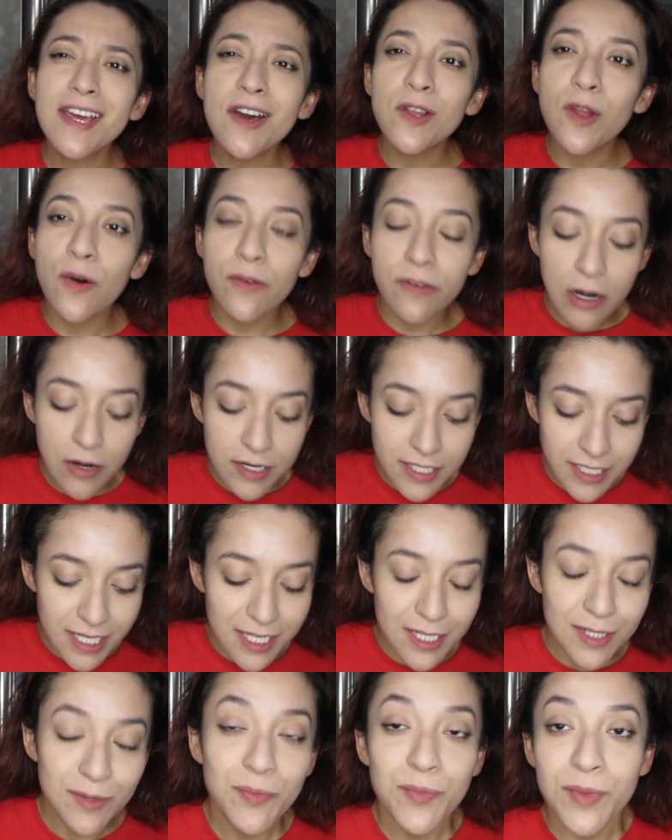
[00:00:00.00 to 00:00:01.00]
all over our
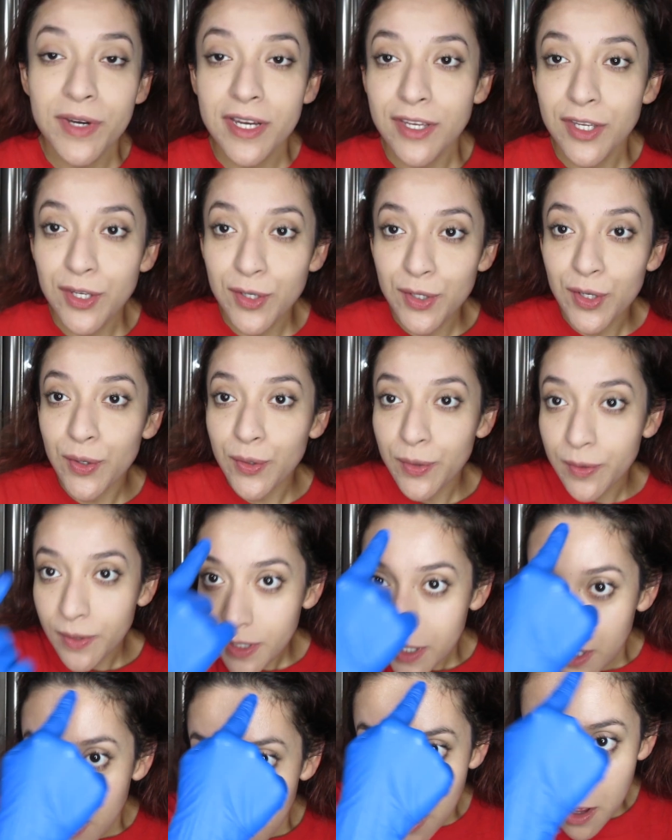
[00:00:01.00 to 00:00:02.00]
skin, but you know,
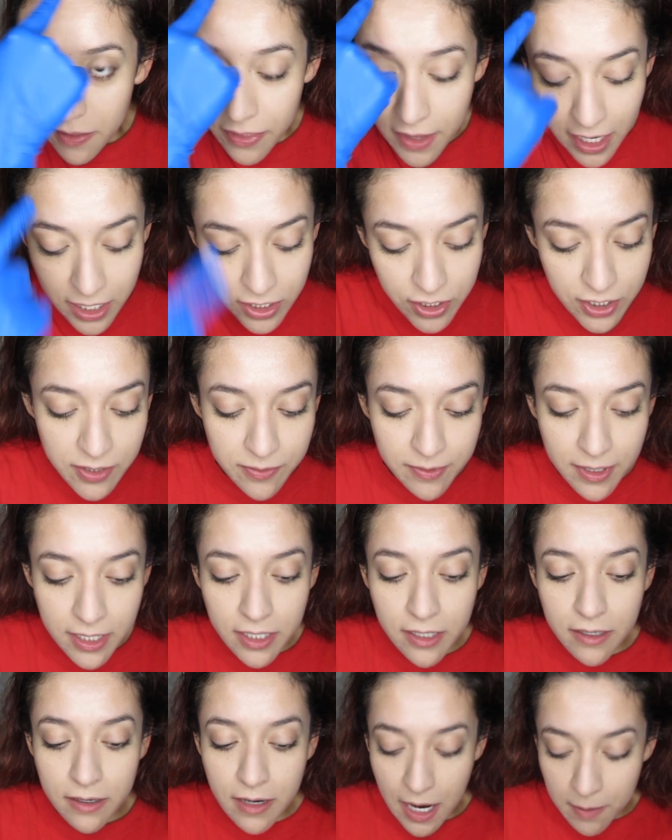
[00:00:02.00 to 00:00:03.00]
on the edges right
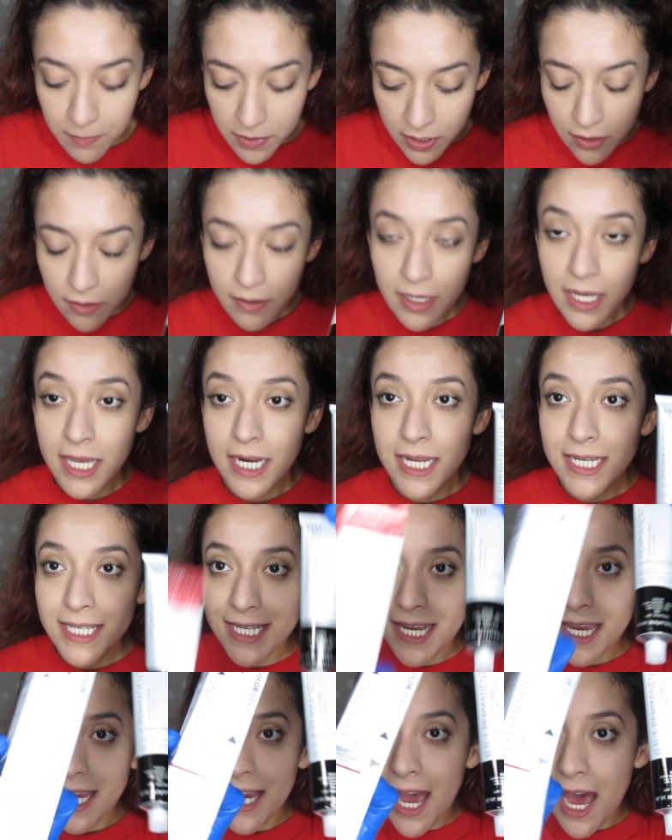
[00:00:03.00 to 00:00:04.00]
here, I'm gonna go ahead and
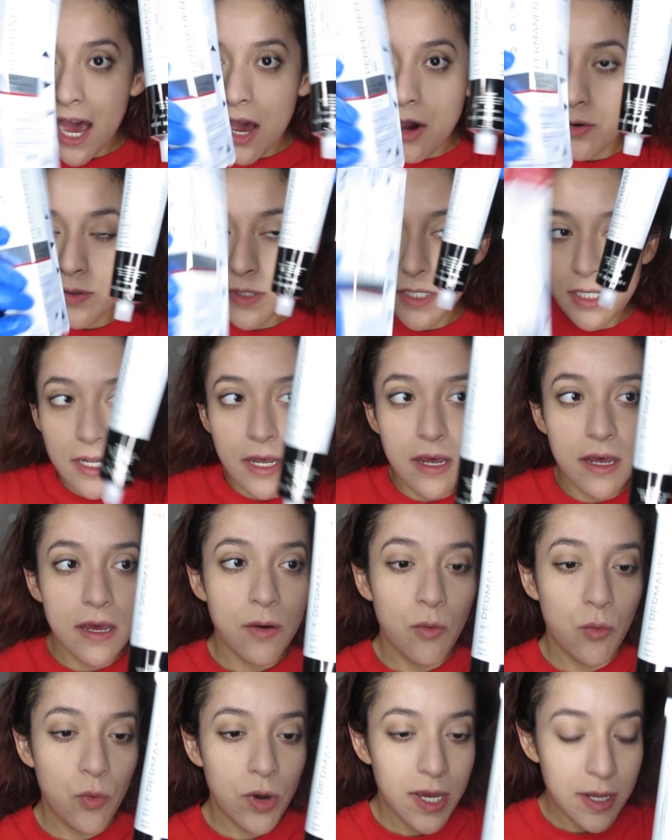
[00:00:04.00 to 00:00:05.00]
take out
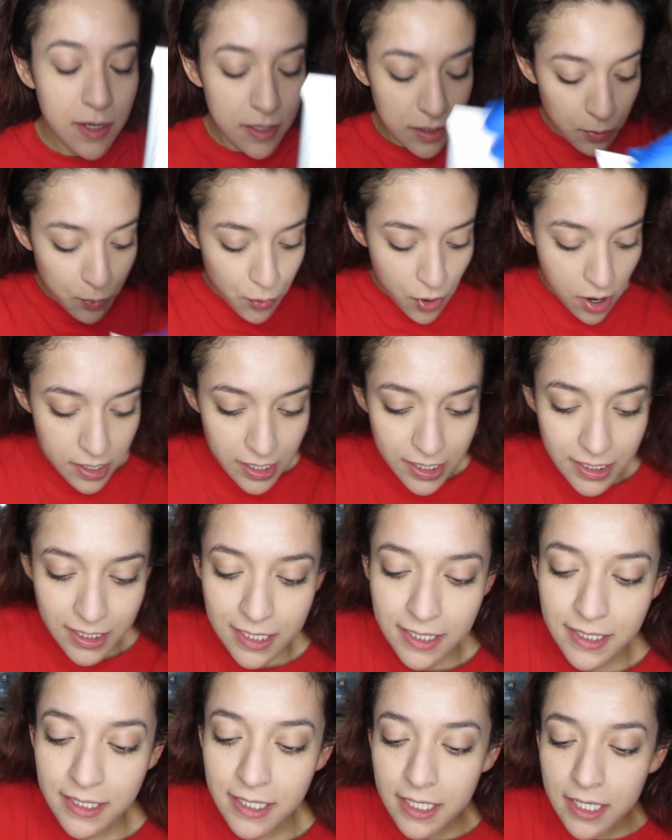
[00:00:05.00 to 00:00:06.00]
what the product
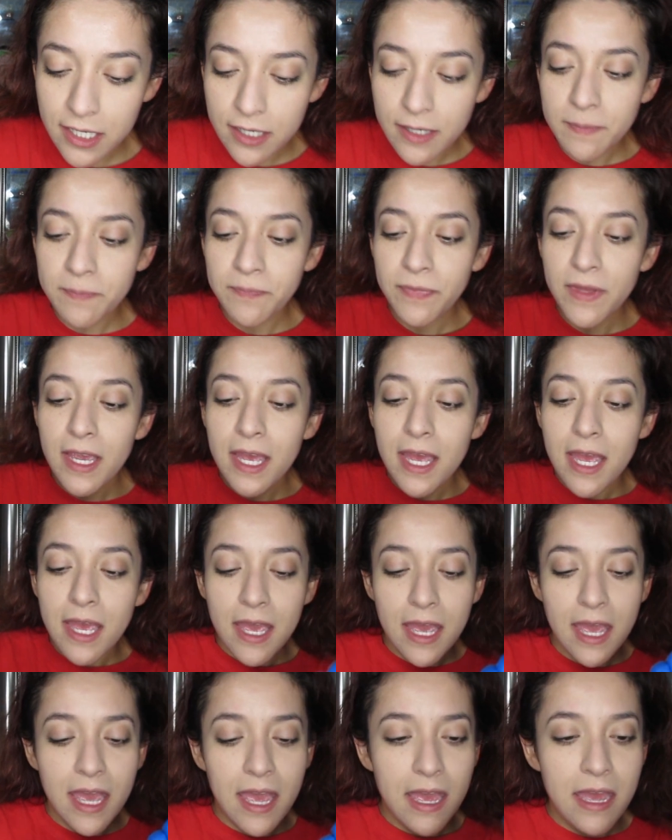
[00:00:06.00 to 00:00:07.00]
is in here,
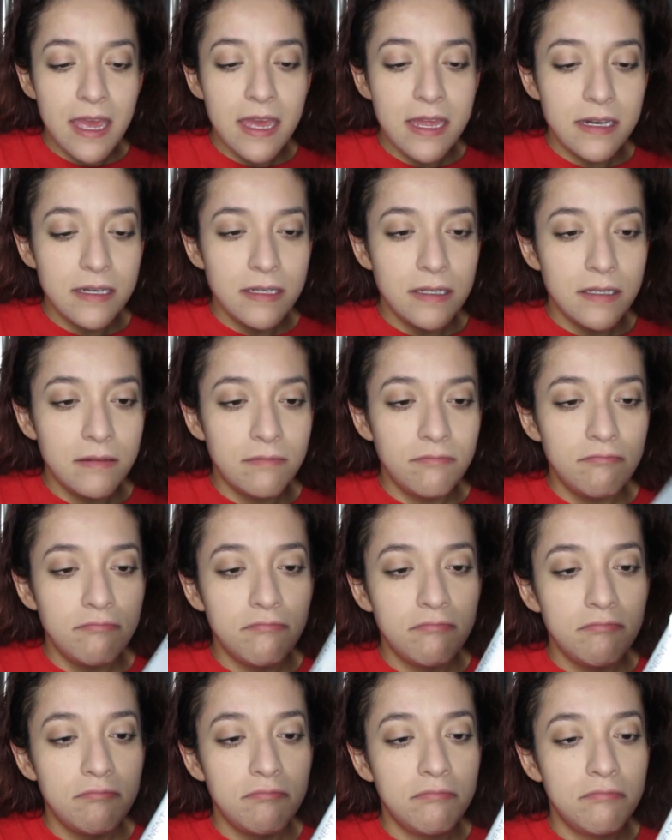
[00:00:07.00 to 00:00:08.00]
and
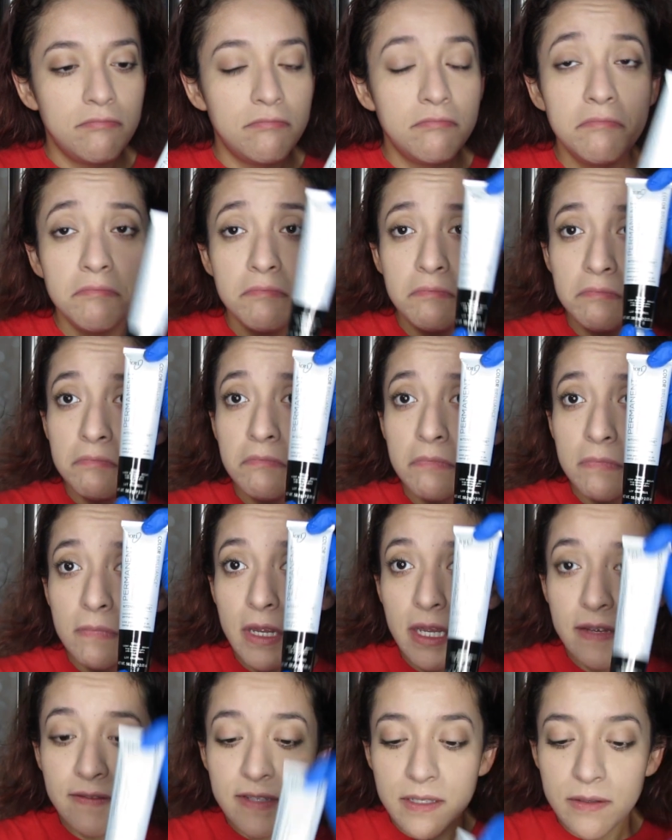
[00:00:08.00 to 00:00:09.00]

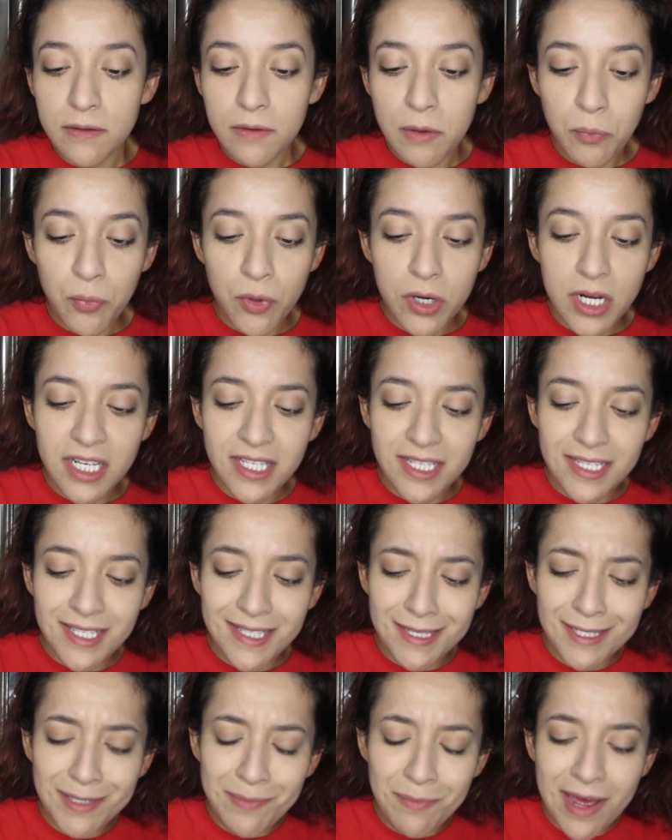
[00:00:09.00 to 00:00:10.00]
gives you a pretty
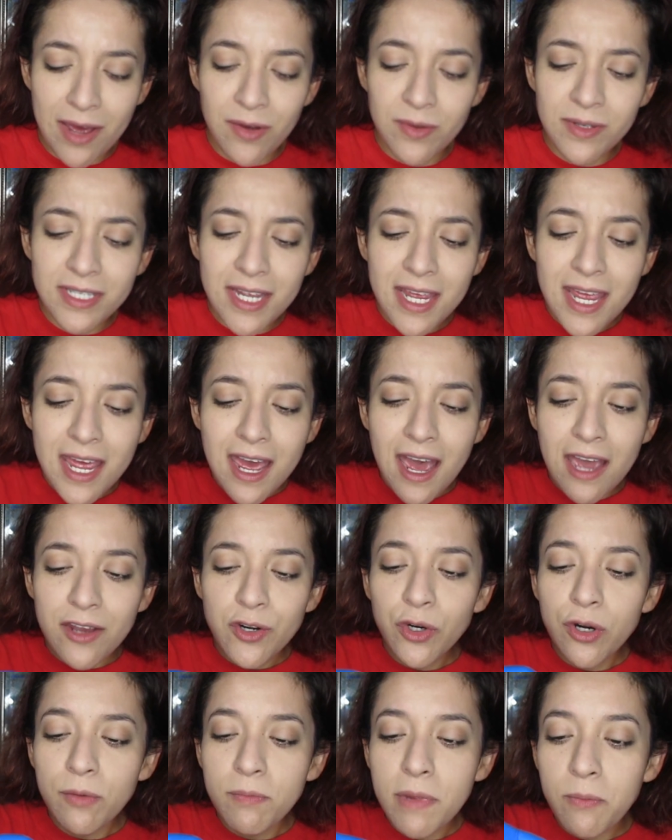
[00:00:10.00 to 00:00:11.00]
decent amount. I
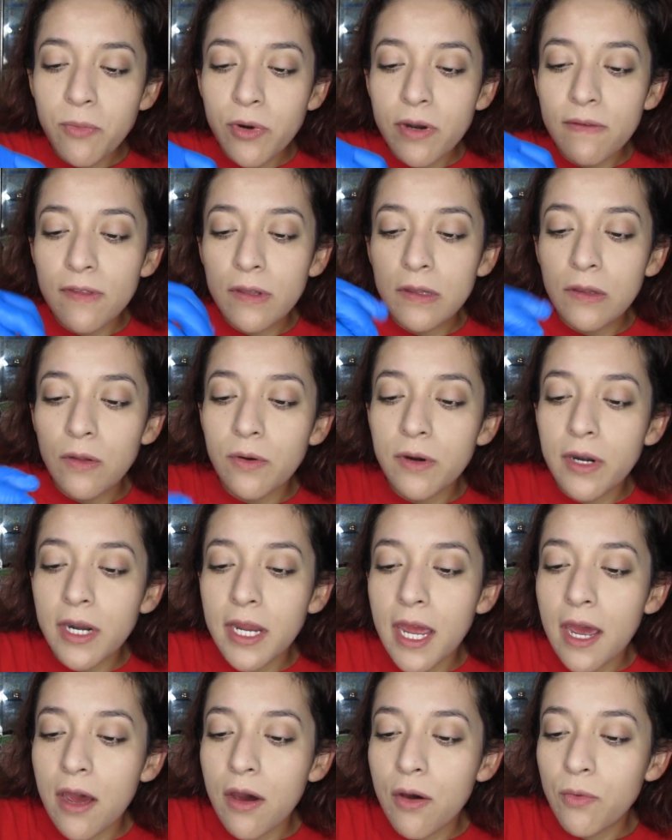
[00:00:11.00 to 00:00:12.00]
don't remember if the
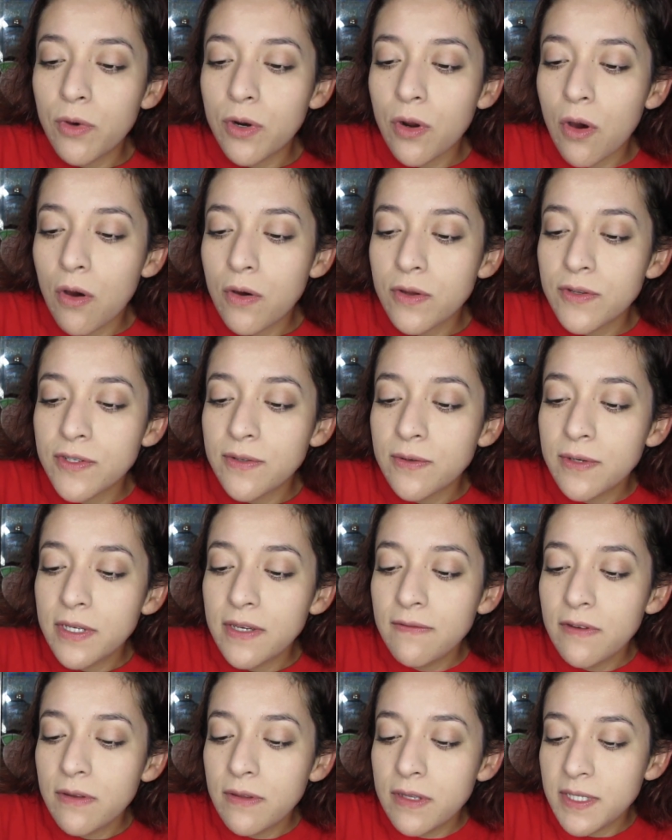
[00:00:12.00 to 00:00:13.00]
L'Oreal would also
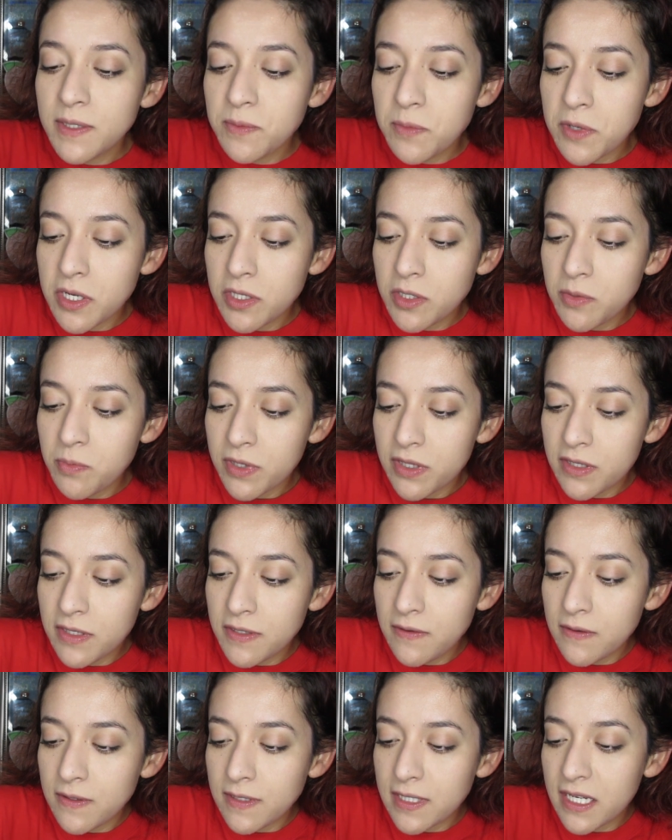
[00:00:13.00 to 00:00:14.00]
give you this much, but
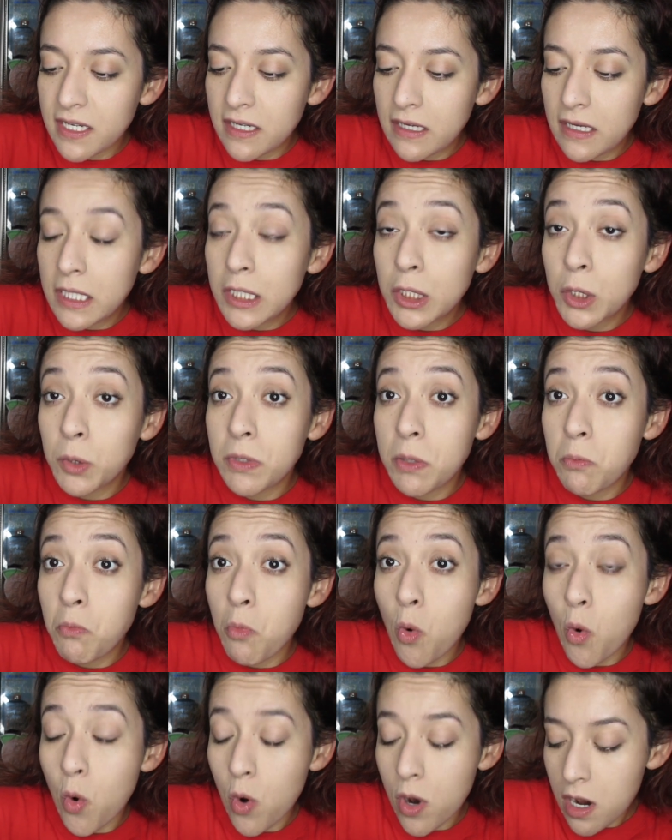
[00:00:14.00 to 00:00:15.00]
this feels like a little bit
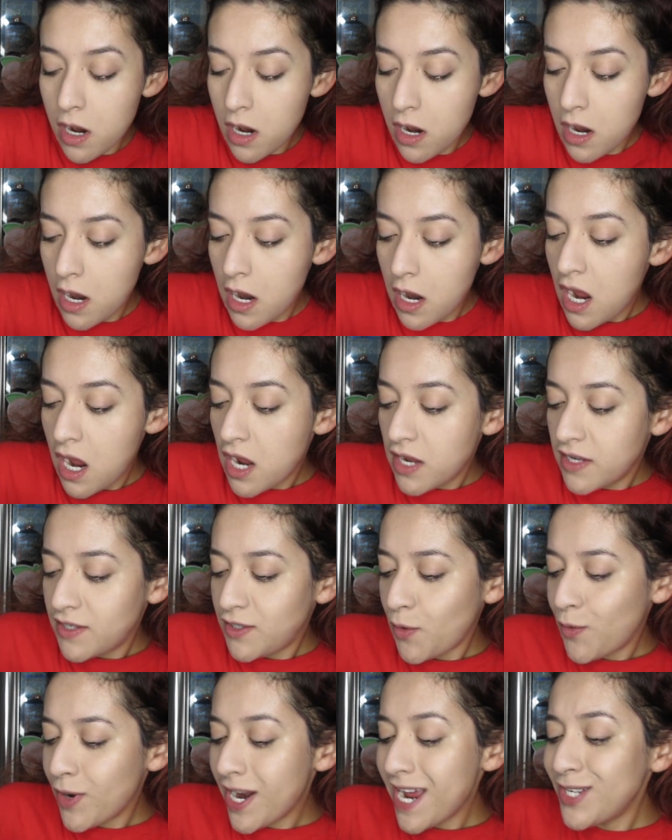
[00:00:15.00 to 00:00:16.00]
more.
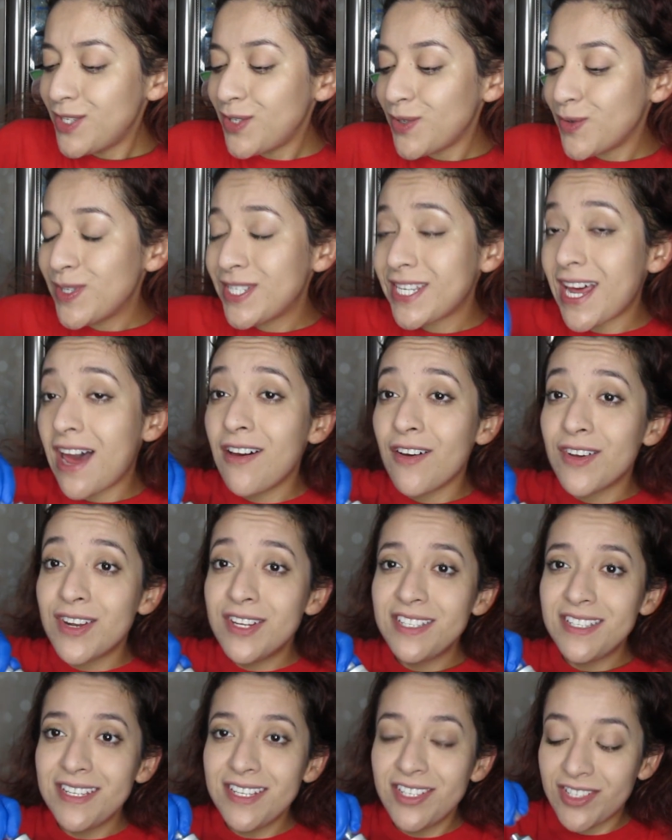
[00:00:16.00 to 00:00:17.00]
So what I do is I
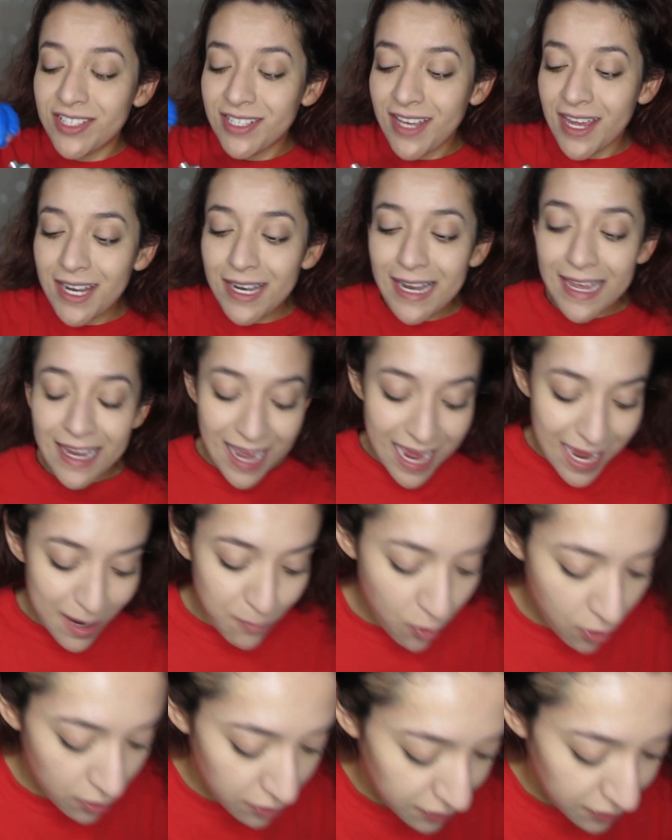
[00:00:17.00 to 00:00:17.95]
honestly just kind of like eyeball